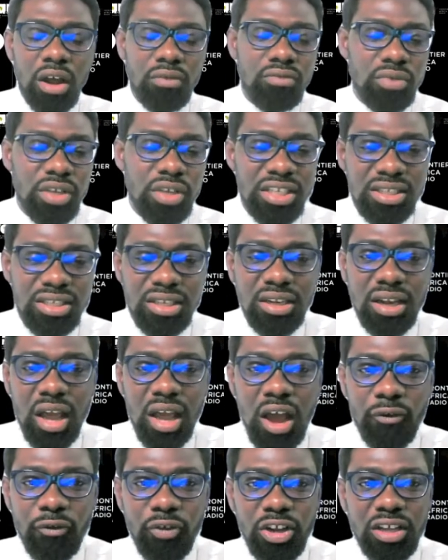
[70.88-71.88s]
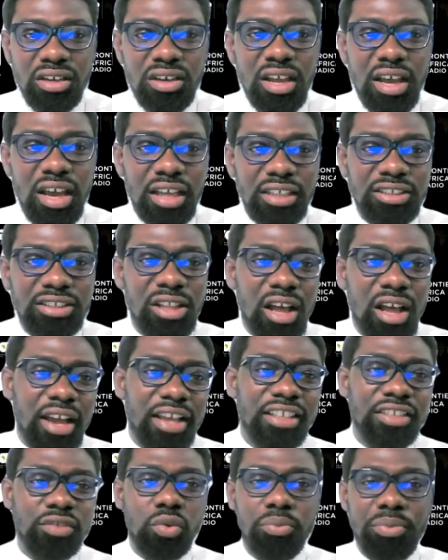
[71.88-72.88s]
Eastern African
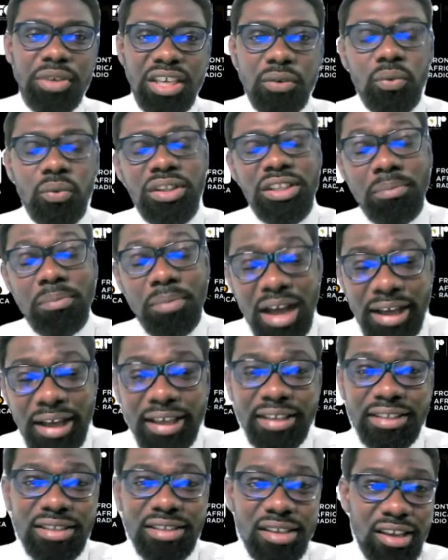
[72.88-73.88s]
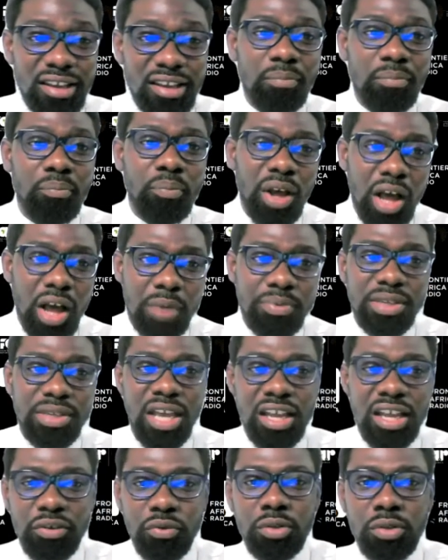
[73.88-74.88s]
headlines, we'll begin with the markets again, and perhaps
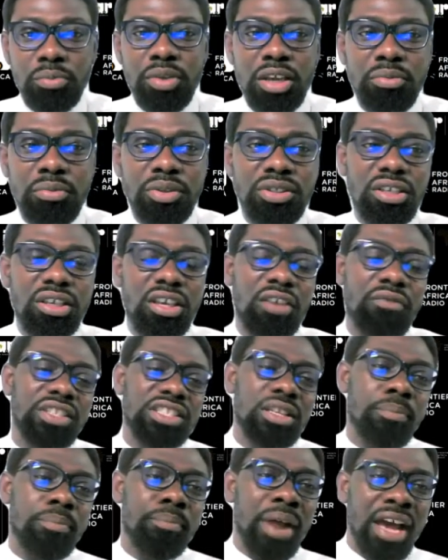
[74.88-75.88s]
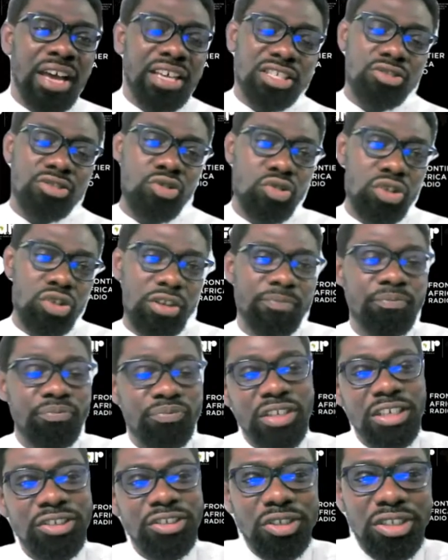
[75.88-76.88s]
Ali will be able to give us the backstory
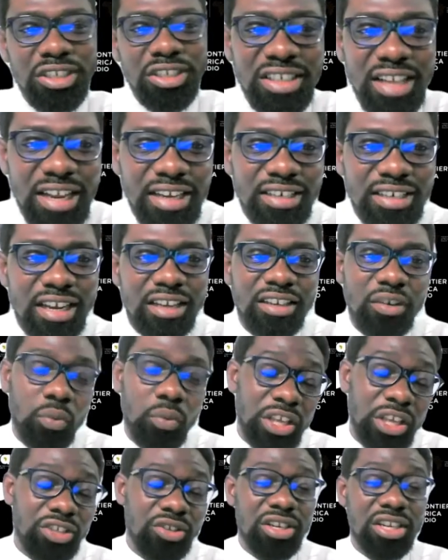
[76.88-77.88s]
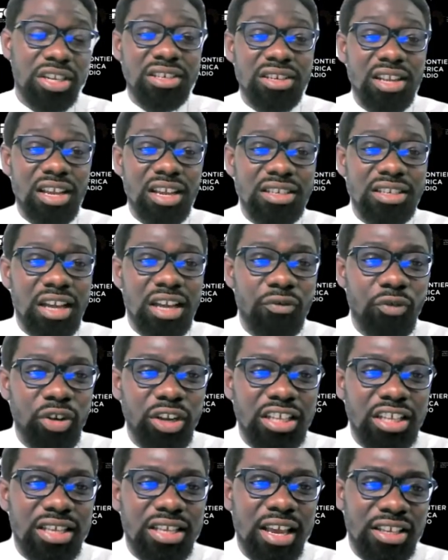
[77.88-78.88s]
to the data, the week-to-date data for
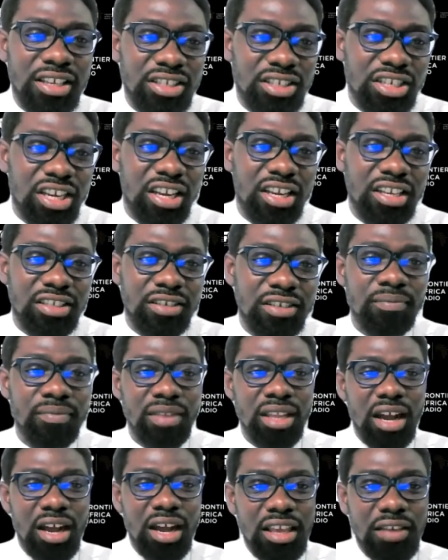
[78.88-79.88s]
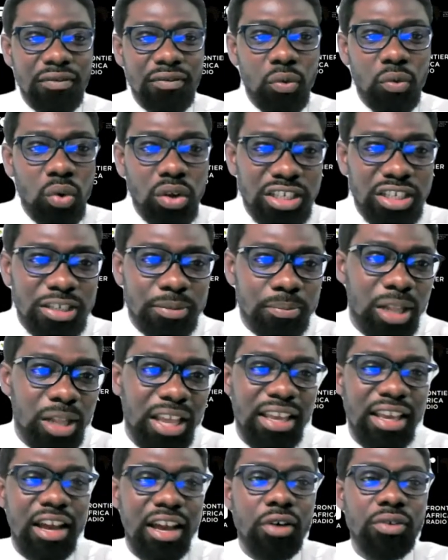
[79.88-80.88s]
that exchange, given what is
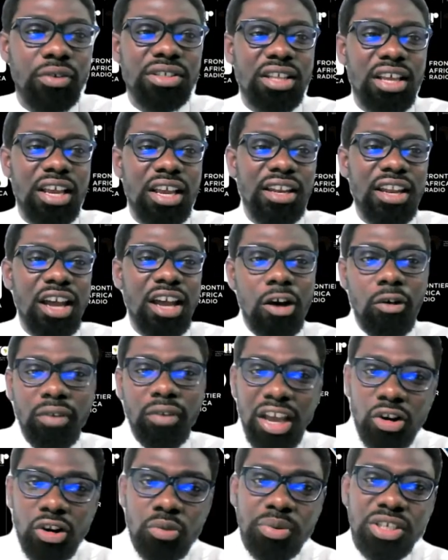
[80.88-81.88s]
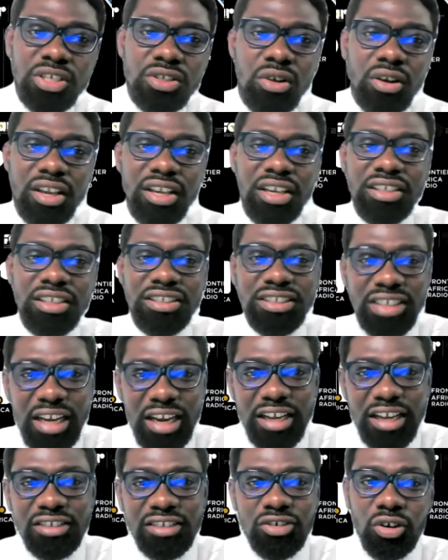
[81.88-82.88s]
playing out there now. Nairobi Stock
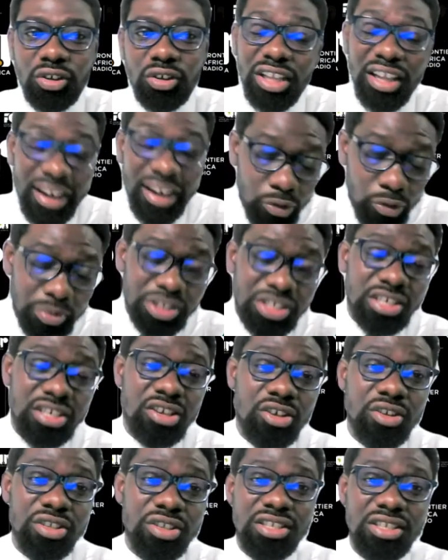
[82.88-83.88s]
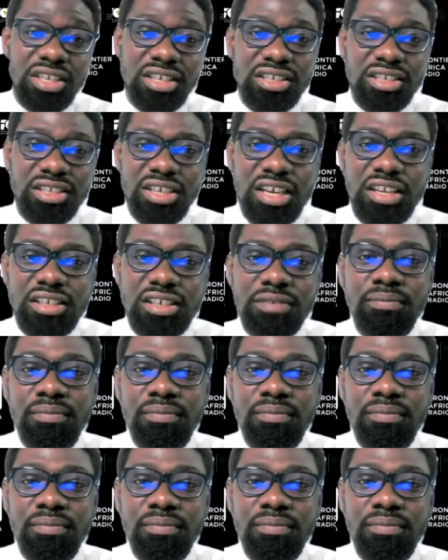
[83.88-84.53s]
Exchange, or Nairobi Securities Exchange,